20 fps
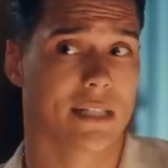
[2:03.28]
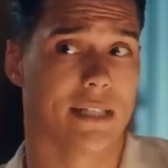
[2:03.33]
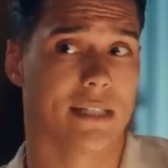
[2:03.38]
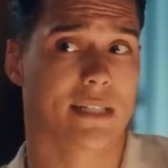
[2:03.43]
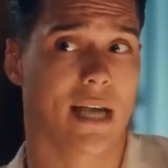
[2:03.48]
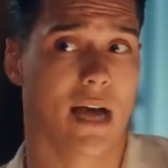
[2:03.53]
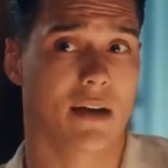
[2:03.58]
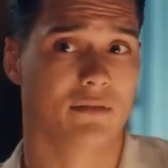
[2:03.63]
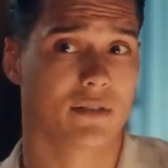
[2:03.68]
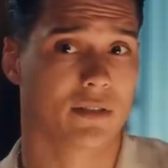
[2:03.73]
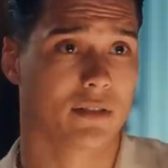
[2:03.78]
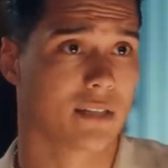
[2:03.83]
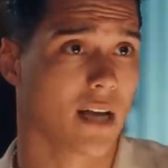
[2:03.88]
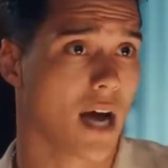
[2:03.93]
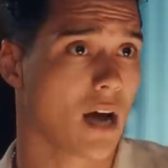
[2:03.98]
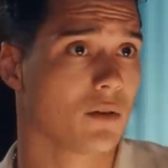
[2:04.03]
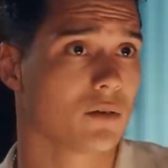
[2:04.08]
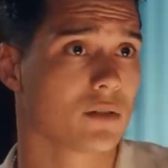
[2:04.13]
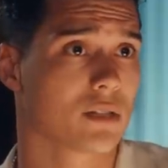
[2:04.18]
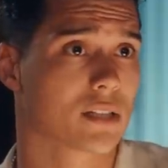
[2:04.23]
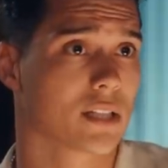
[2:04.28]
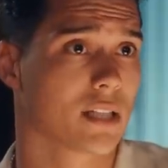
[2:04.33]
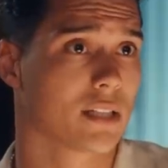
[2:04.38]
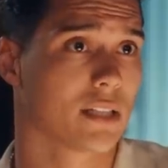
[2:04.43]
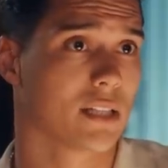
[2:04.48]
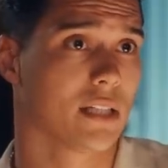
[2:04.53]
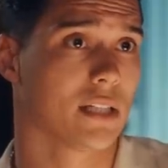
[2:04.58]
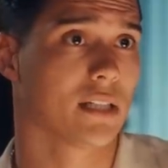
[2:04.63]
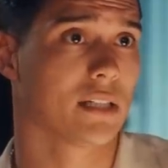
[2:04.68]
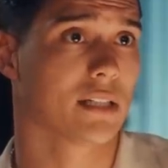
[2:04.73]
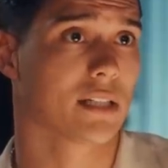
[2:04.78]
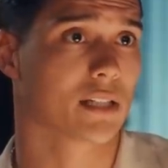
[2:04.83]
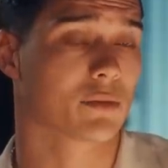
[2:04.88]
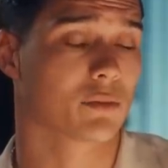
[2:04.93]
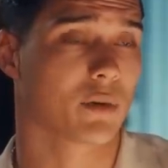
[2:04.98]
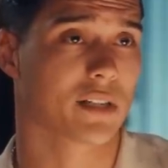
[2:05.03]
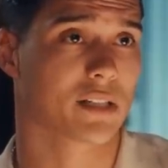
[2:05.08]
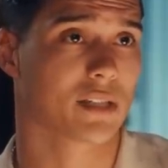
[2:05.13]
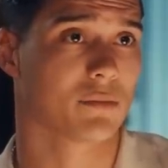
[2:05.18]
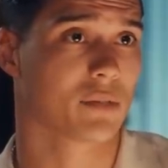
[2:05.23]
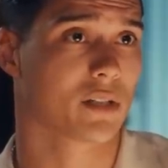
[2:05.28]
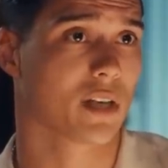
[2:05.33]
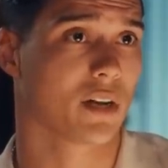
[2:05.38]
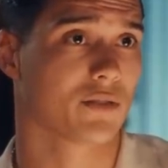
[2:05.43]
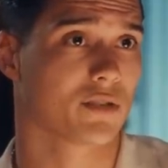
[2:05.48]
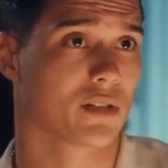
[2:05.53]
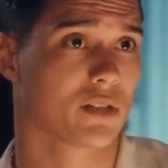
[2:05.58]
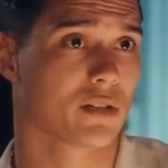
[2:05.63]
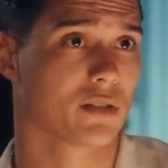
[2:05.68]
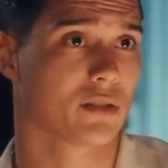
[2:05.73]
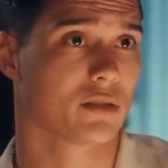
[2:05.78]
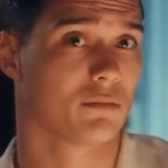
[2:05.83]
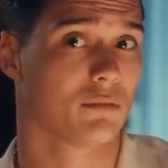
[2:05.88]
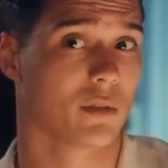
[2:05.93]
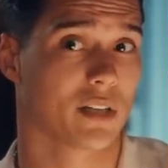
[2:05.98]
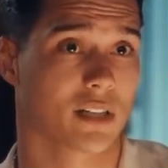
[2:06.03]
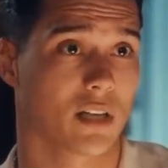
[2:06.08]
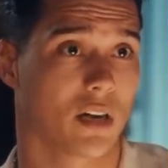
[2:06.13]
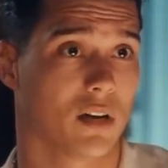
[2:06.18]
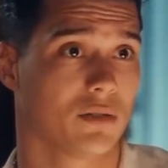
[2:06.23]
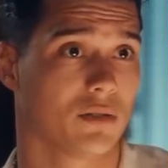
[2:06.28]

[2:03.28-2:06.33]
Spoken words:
he's having doubts and he's expressed himself to myself.